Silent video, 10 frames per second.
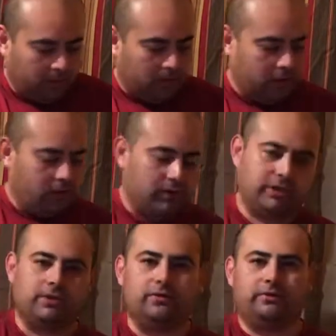Well, of
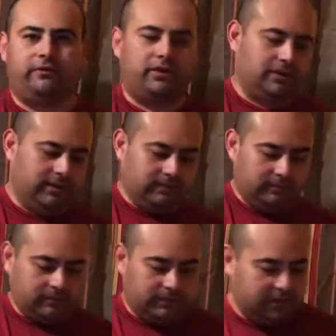course, you first
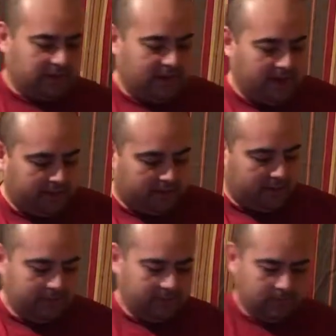disconnect it,
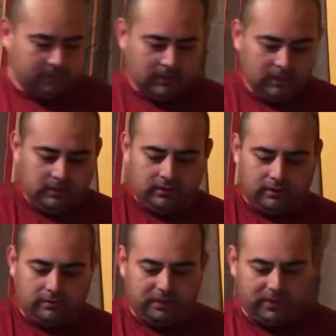you
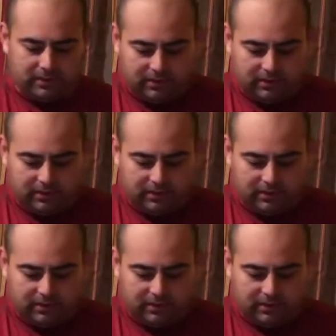know, put it